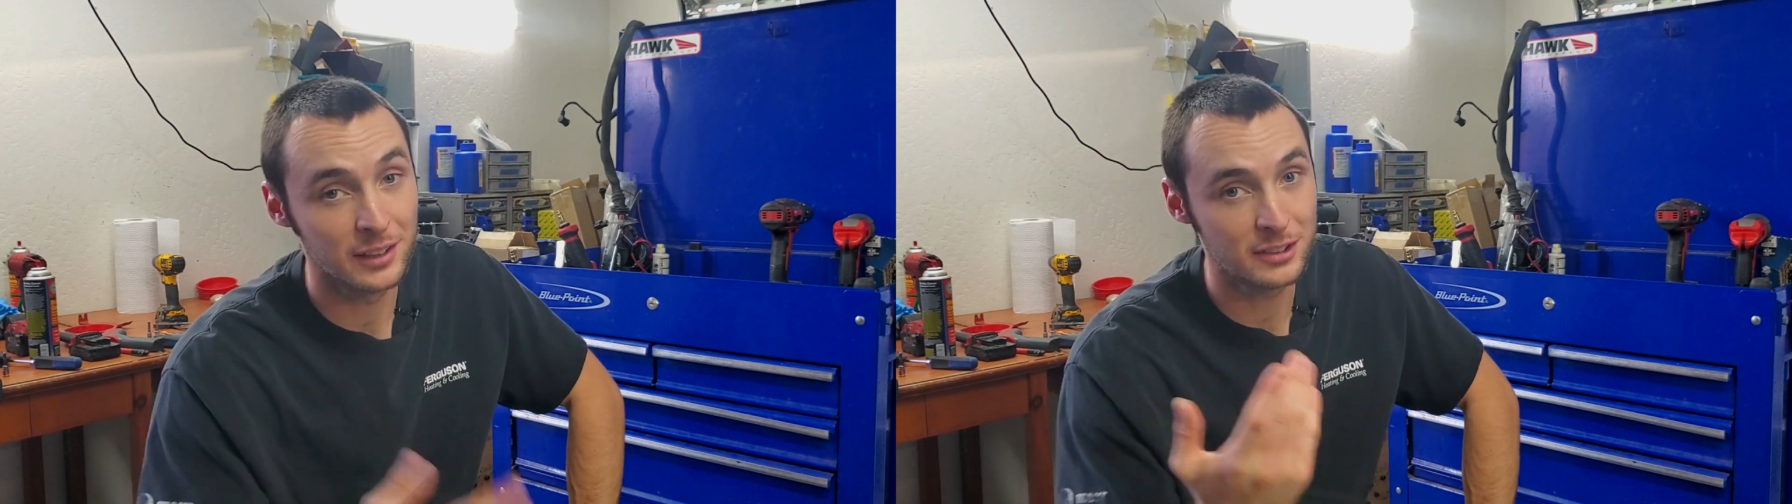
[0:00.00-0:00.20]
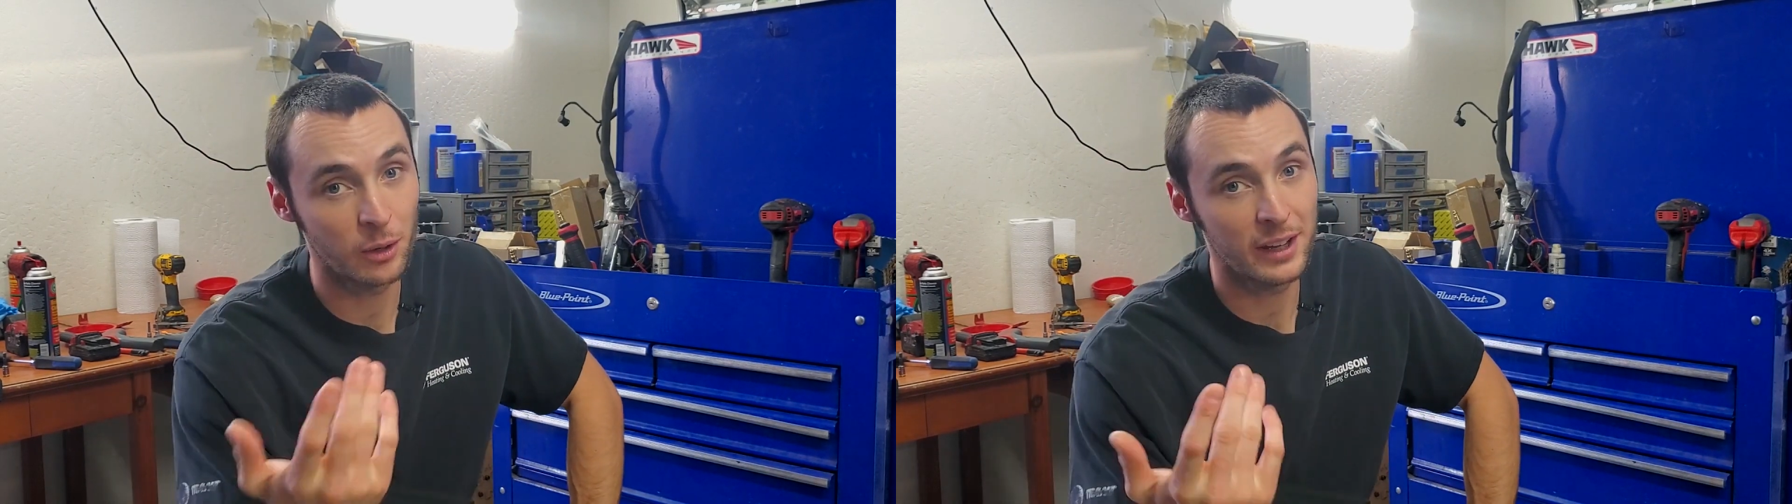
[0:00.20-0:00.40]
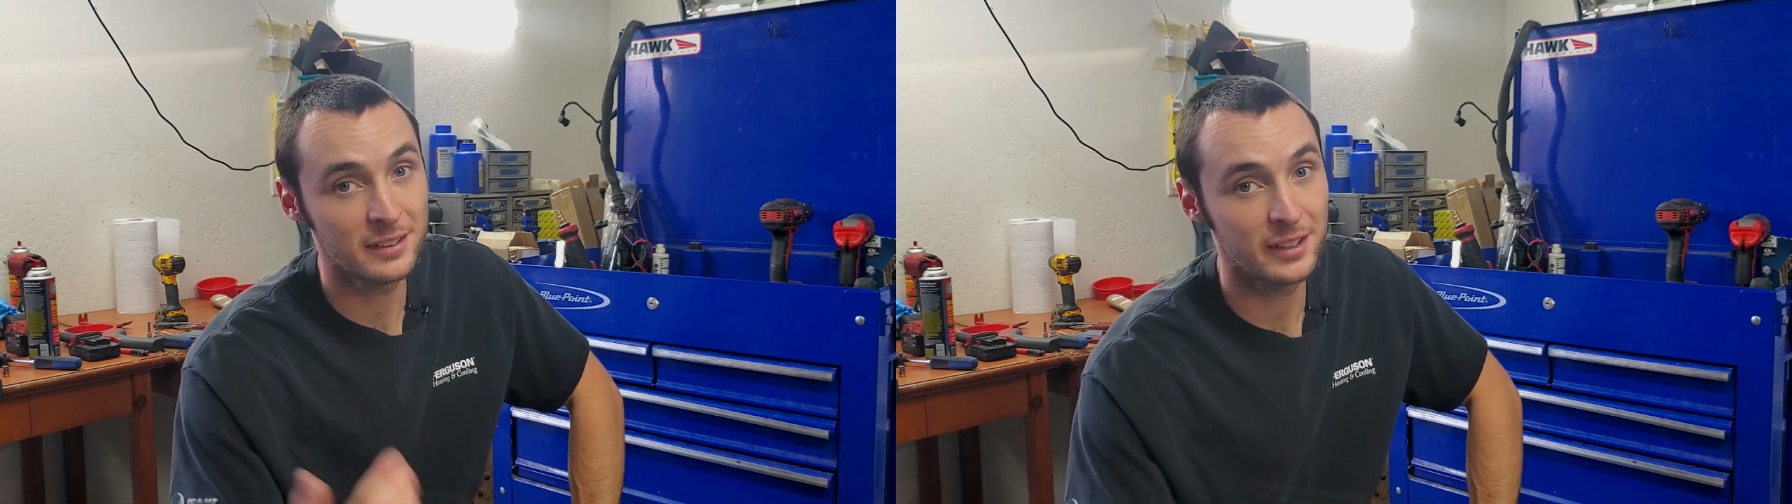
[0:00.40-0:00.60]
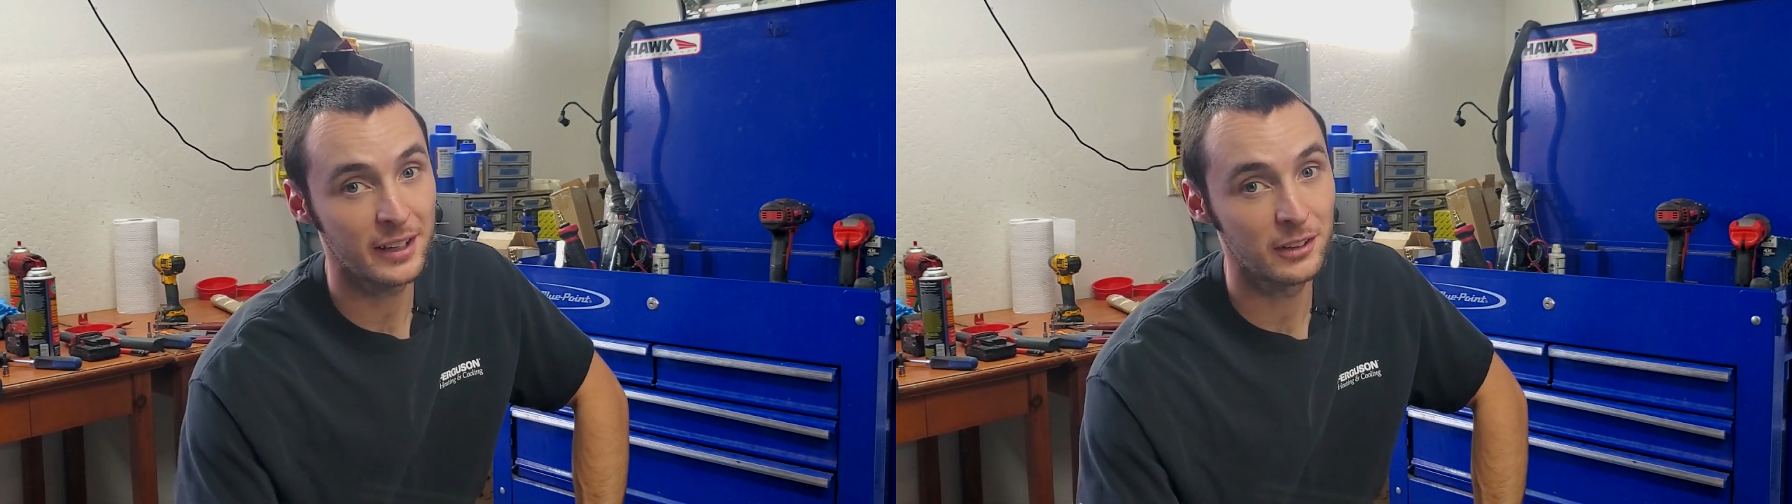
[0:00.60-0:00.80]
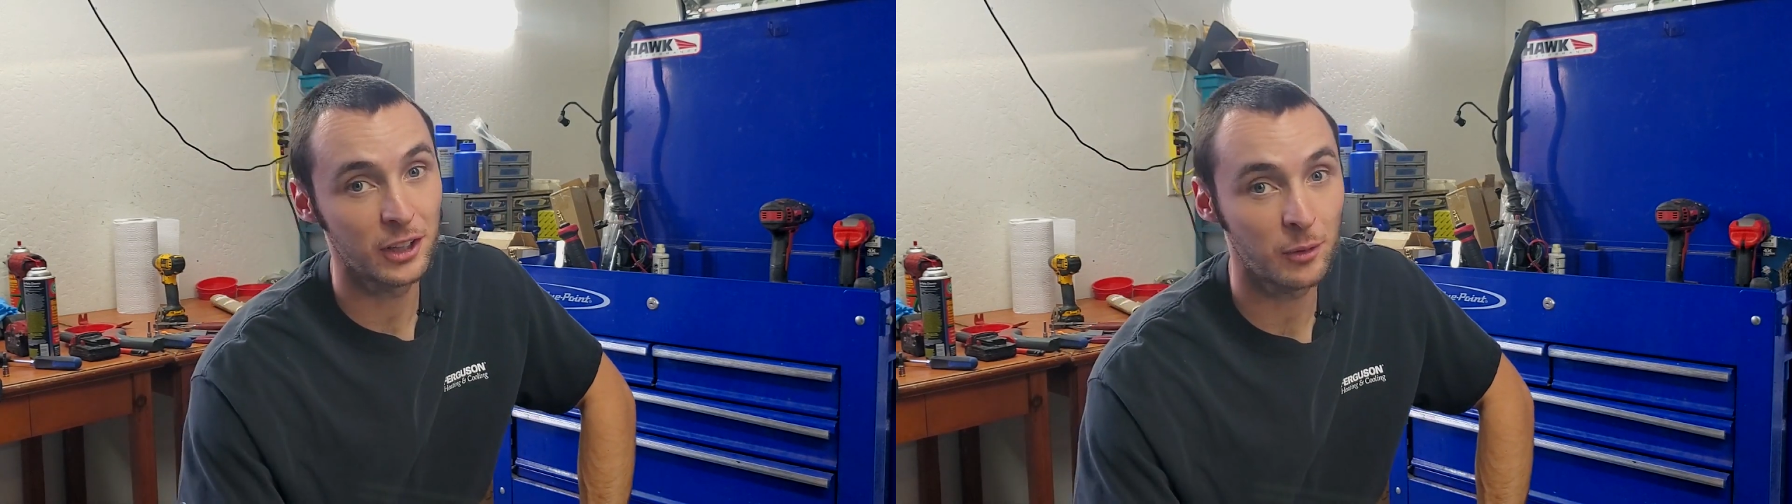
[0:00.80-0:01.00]
let's go ahead and
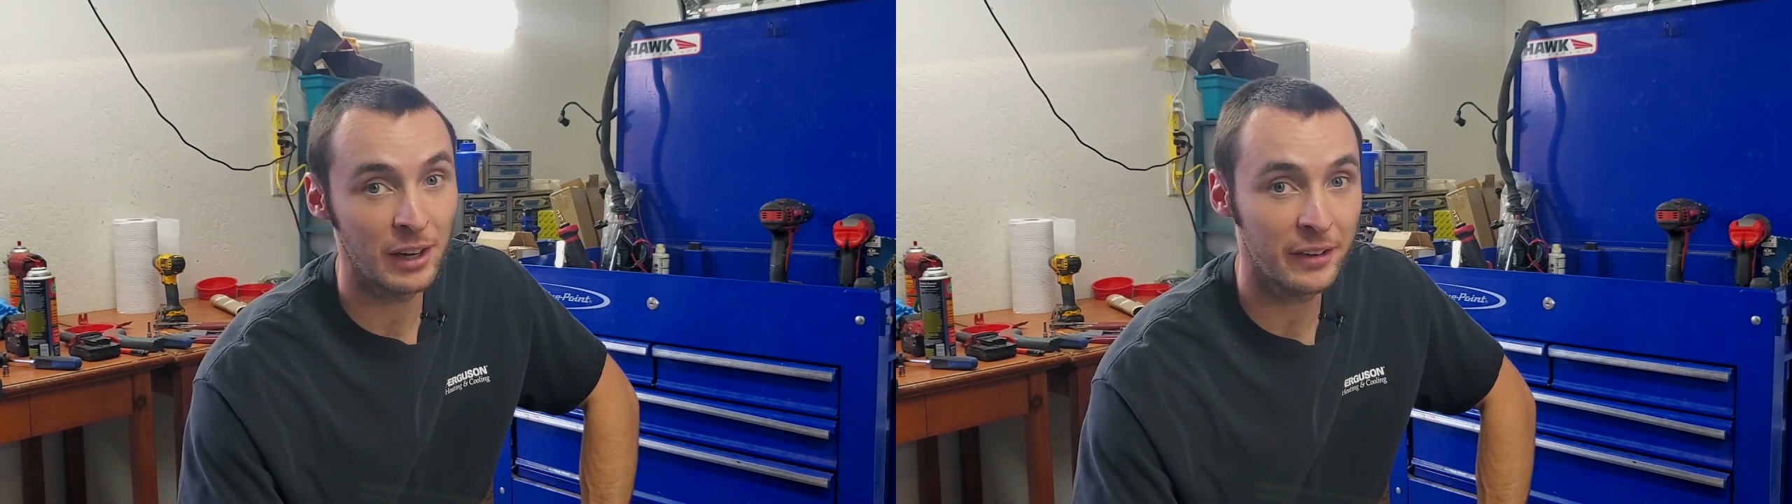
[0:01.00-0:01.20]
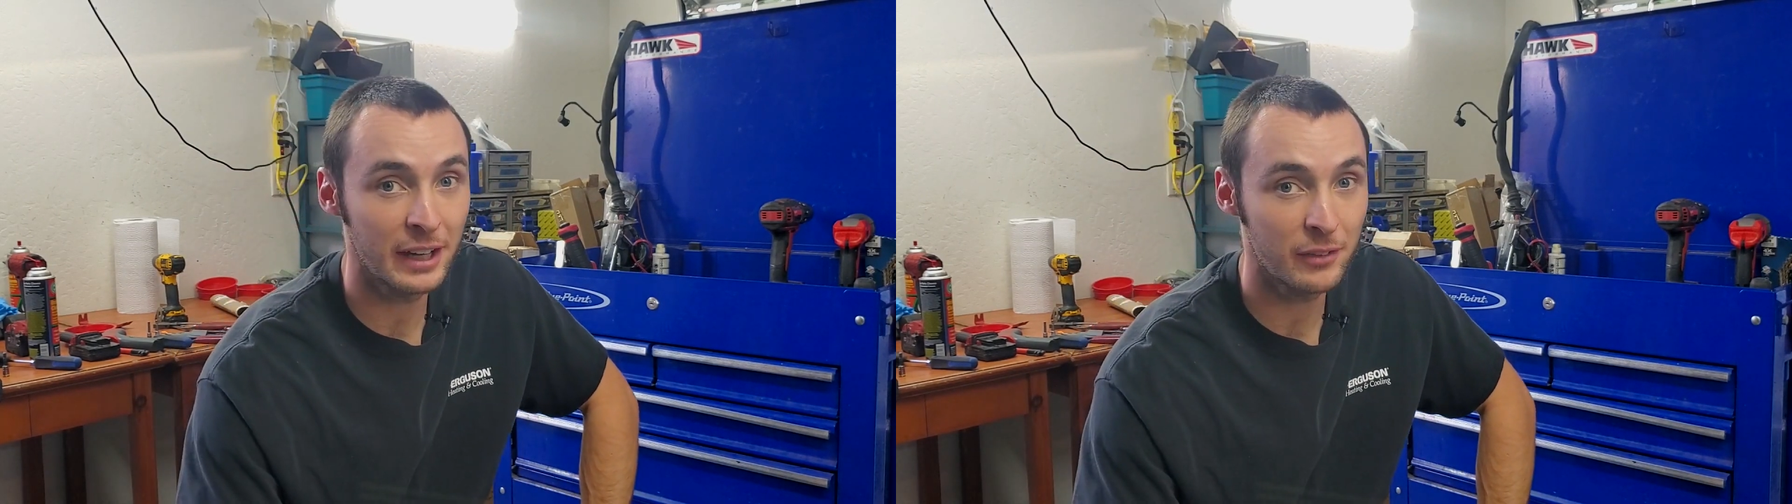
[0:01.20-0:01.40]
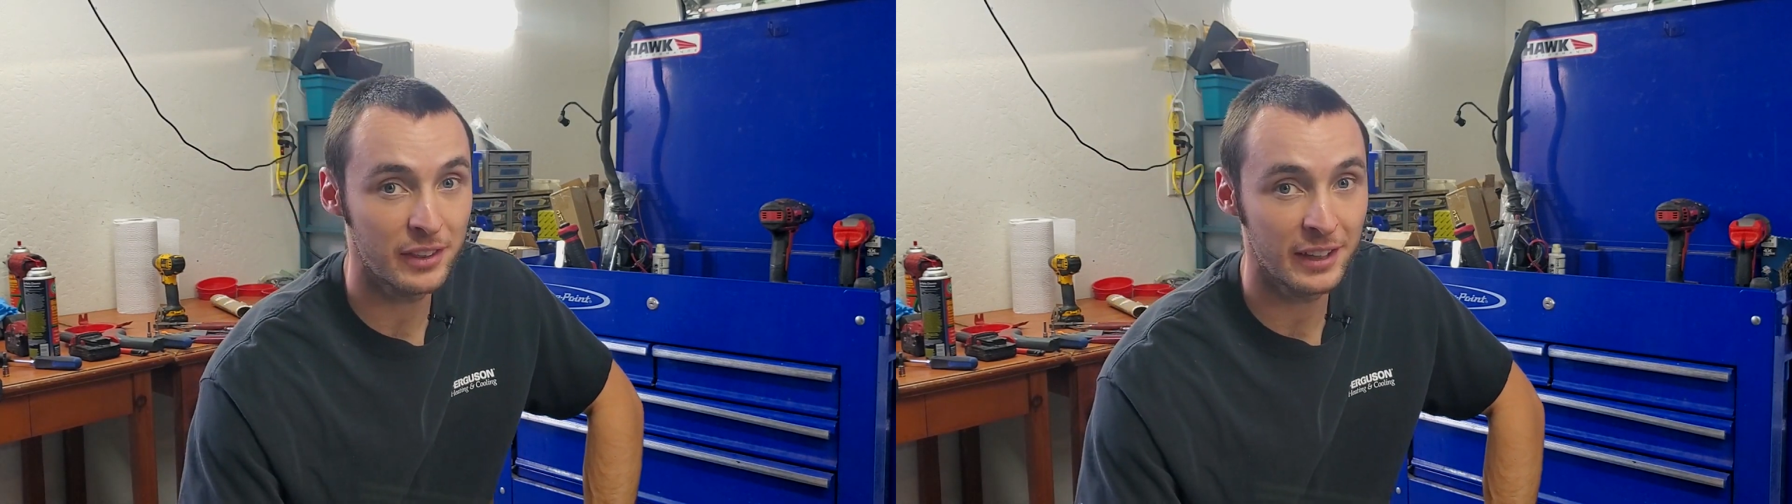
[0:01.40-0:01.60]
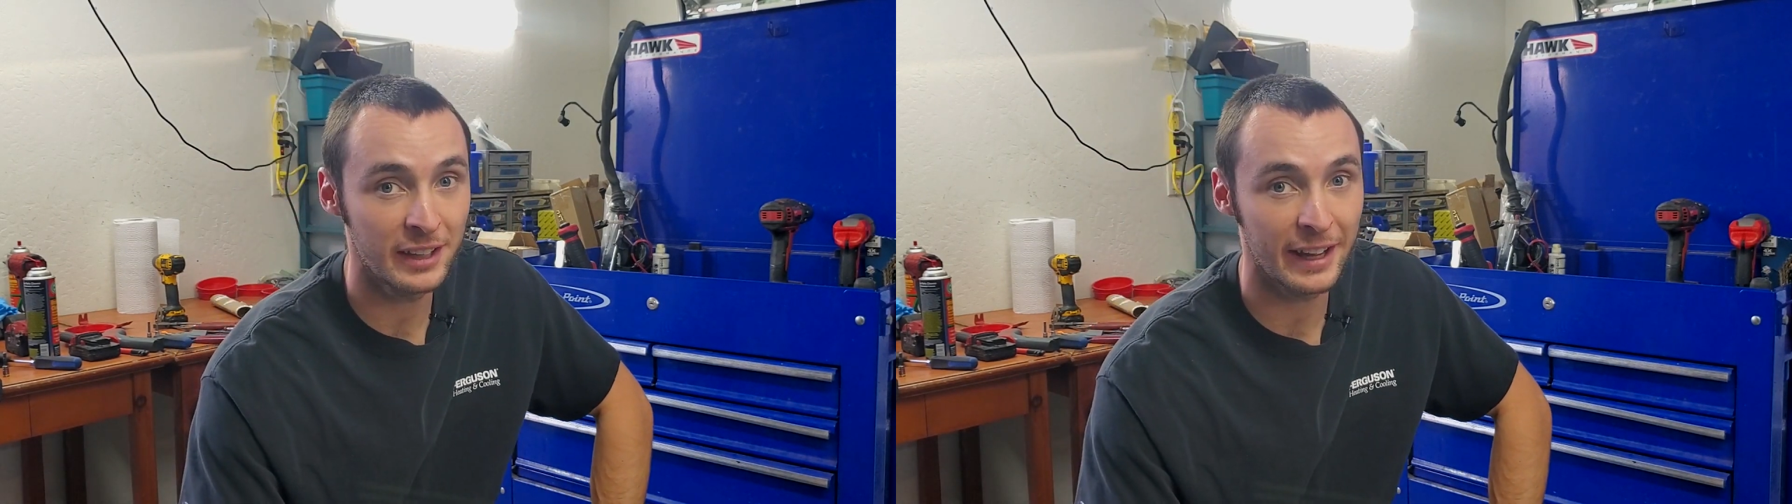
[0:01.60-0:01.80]
take a look around at everything